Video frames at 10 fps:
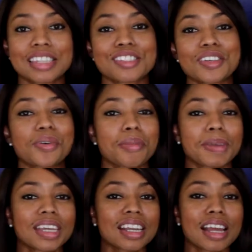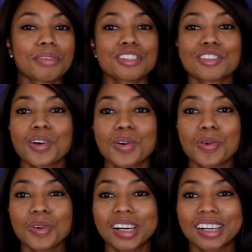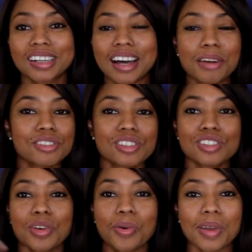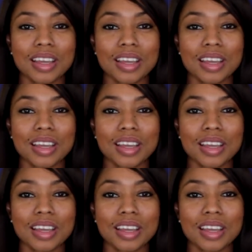And so in the beginning, I was so I was just so